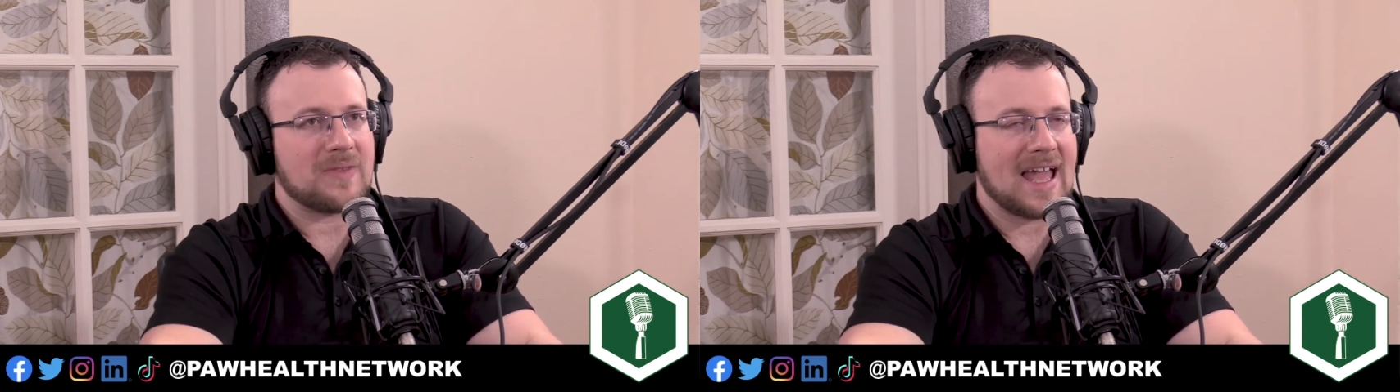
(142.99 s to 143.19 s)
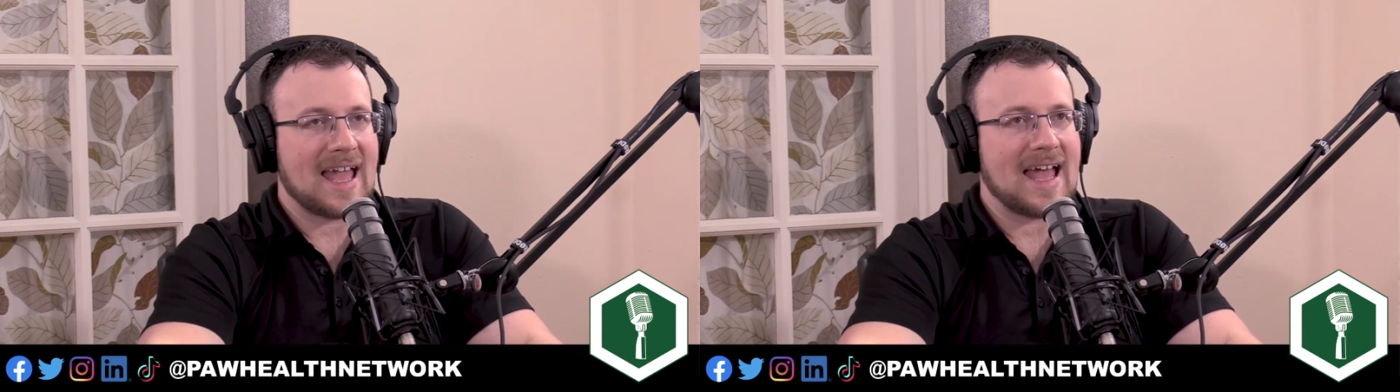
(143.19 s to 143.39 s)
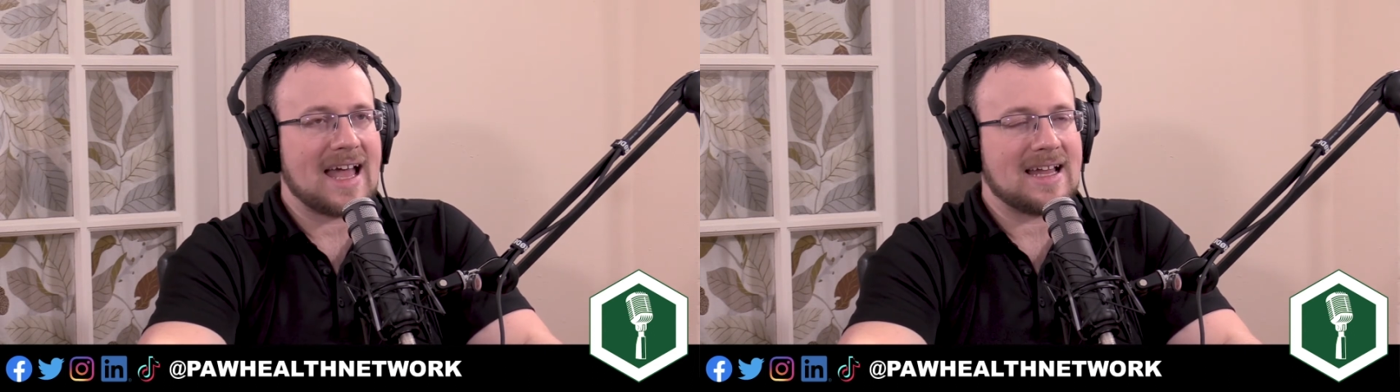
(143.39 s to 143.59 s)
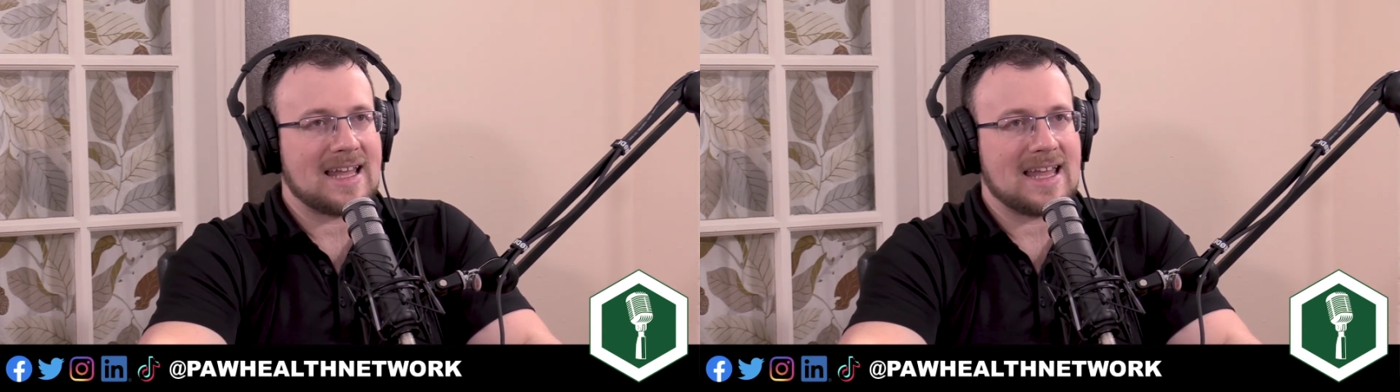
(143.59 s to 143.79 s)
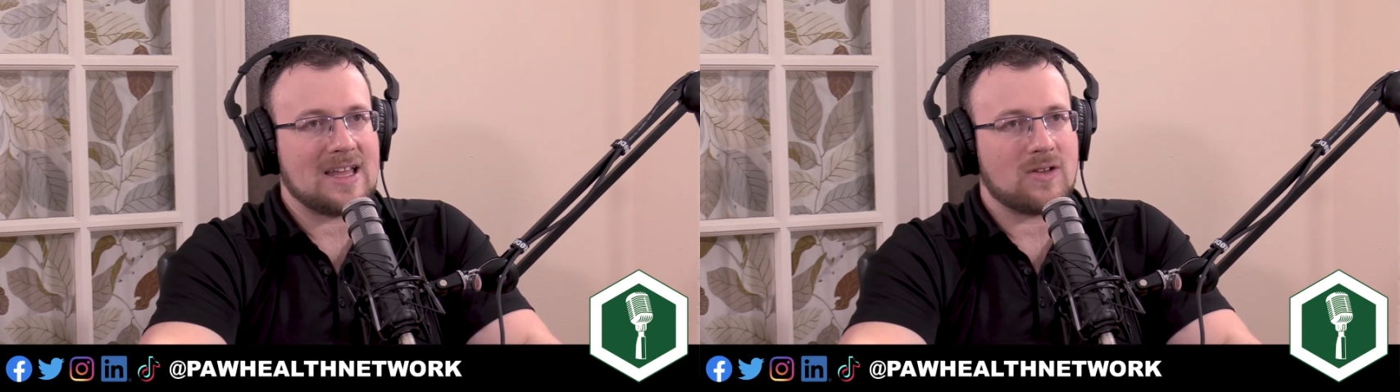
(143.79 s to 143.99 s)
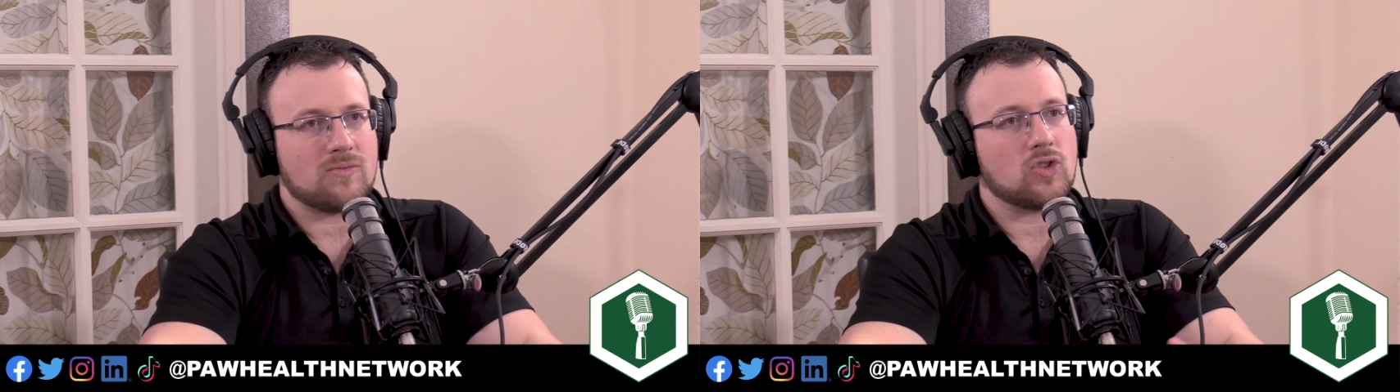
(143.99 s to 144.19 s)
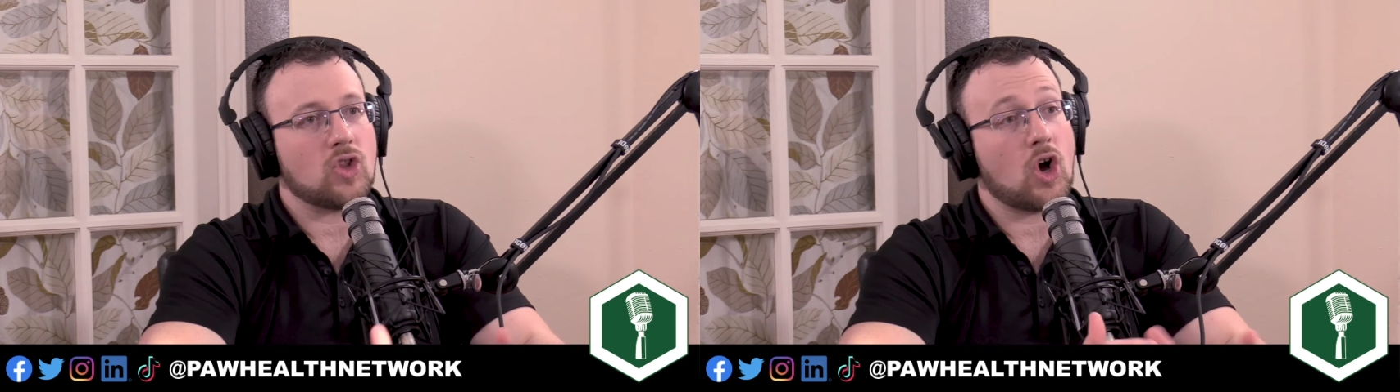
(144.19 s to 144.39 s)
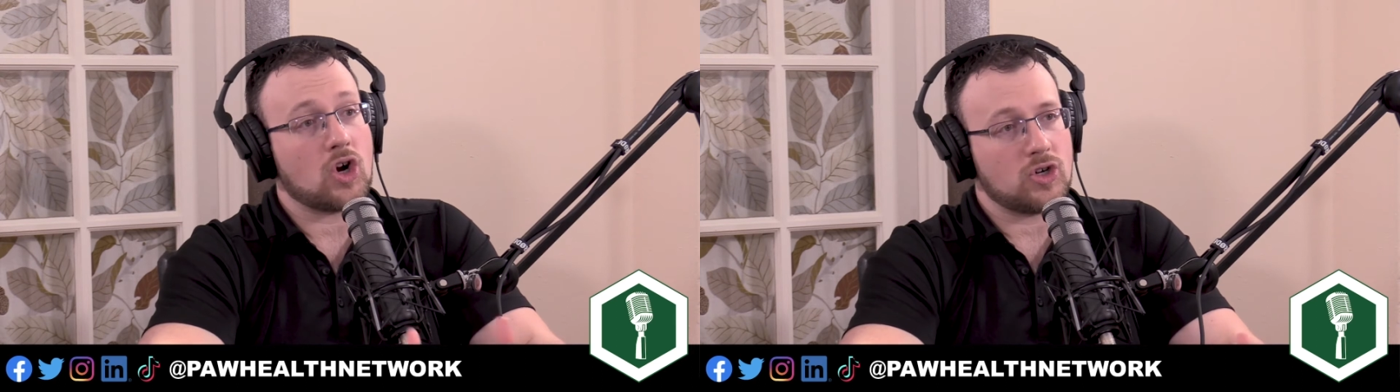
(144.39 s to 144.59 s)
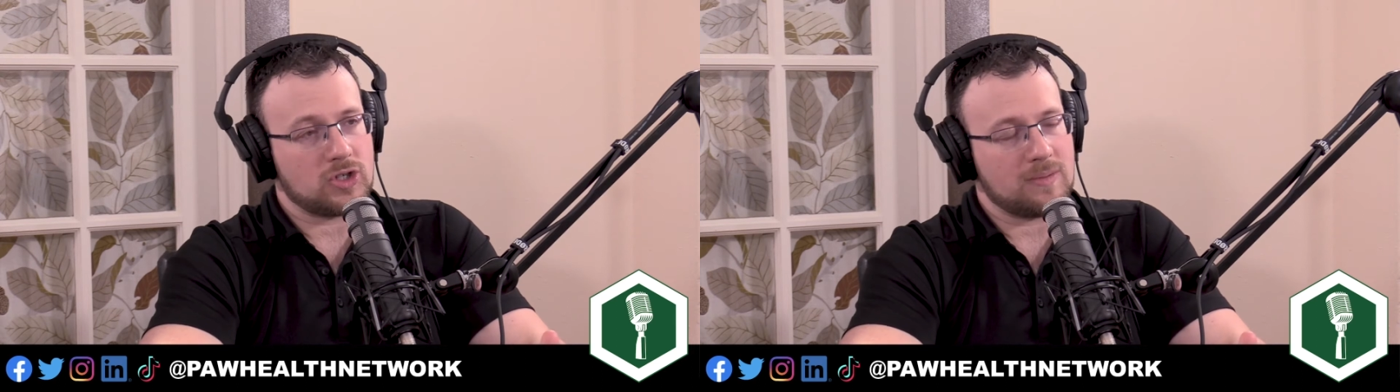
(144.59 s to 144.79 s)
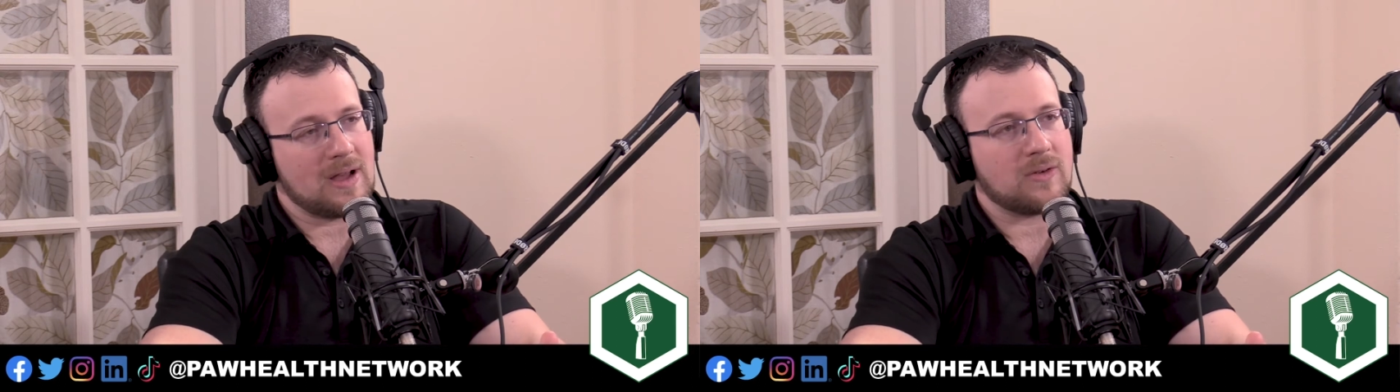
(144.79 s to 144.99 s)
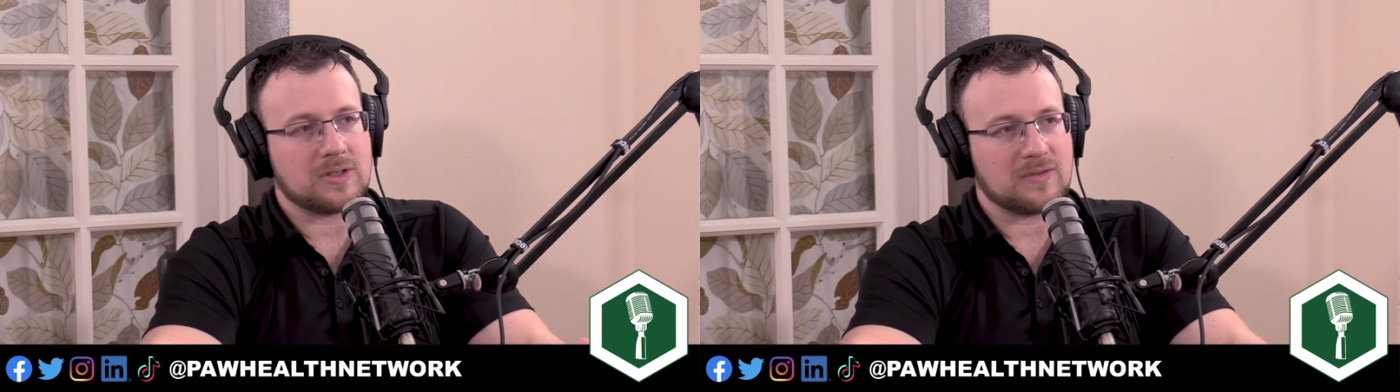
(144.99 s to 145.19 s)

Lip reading: had a large amount